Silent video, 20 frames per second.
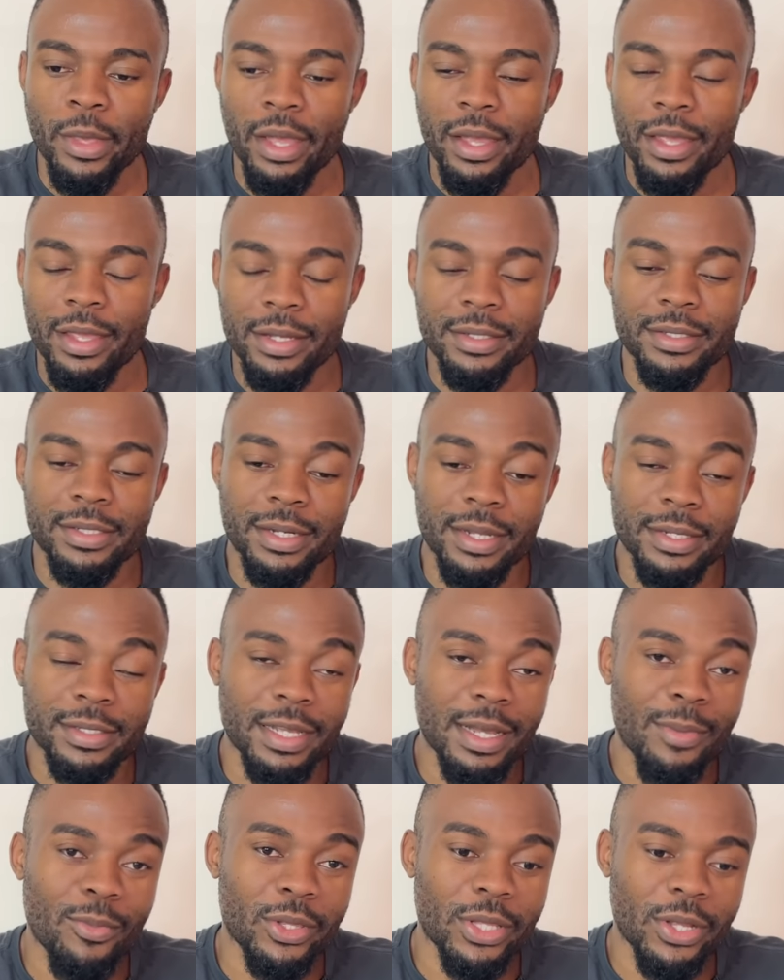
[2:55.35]
yes it does
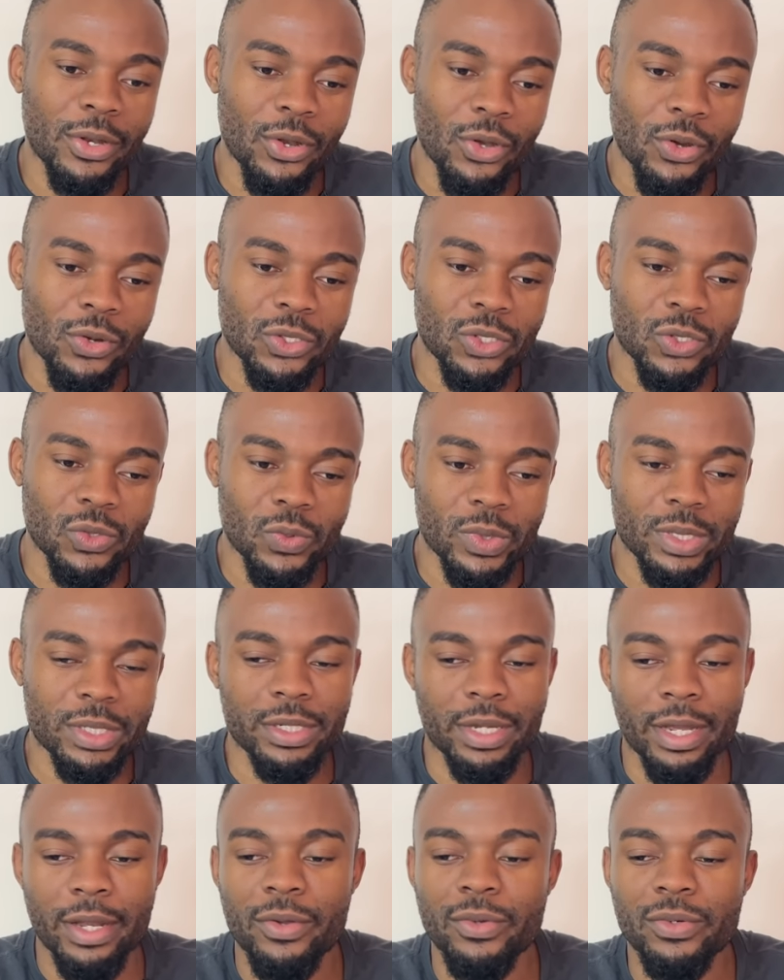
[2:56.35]
come with a notch which
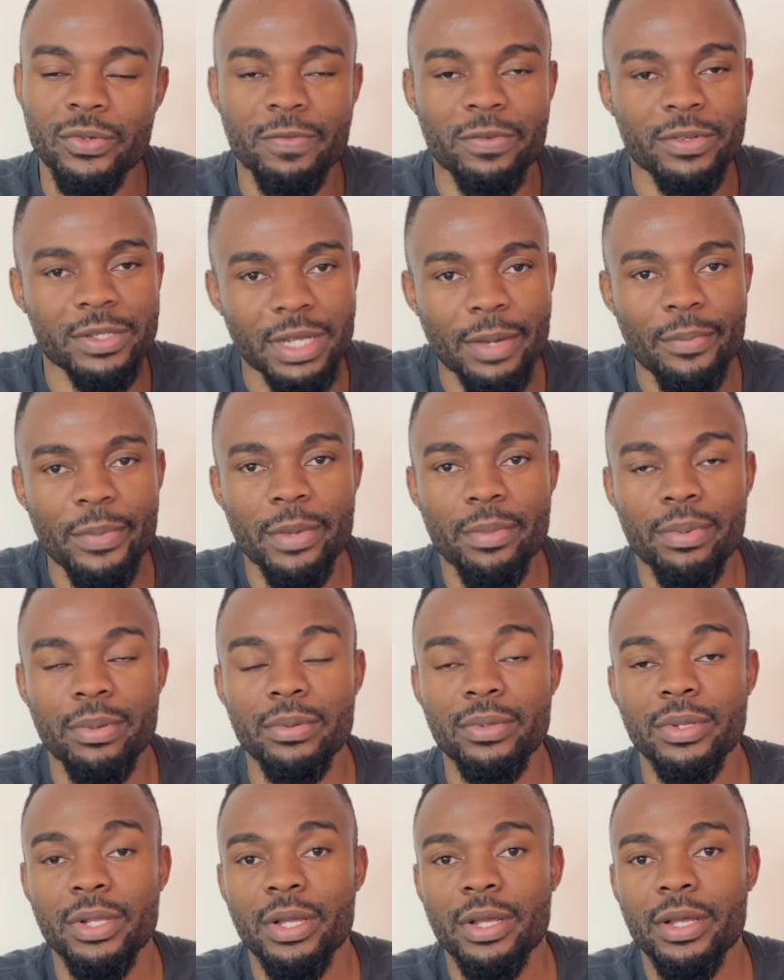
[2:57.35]
i know for some
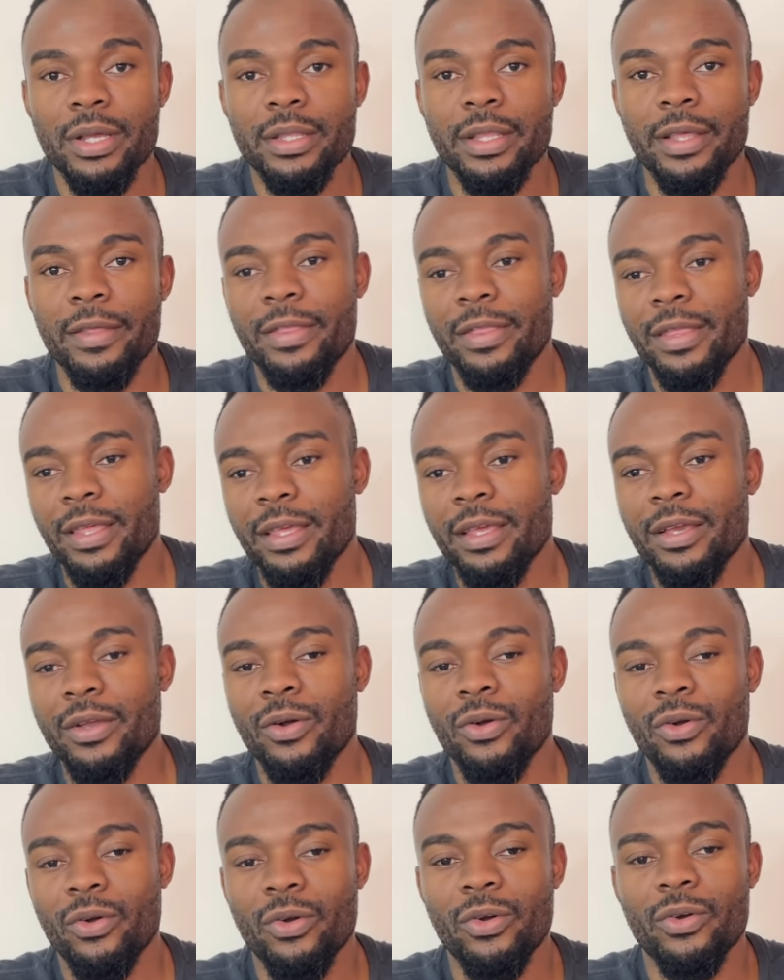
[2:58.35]
people they think
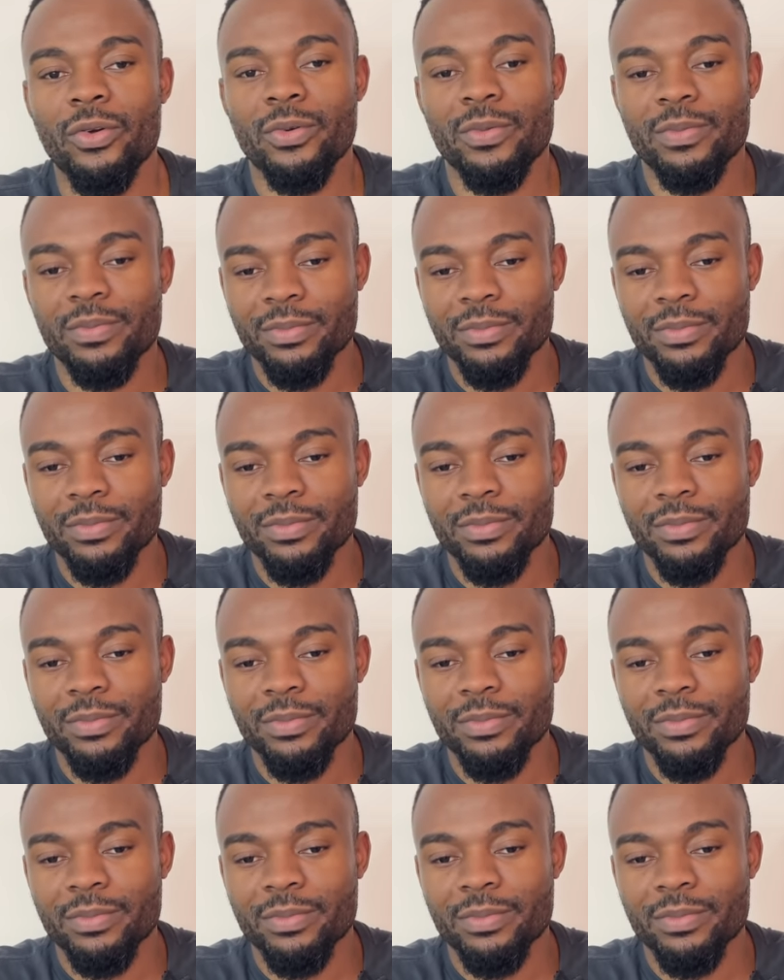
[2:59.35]
or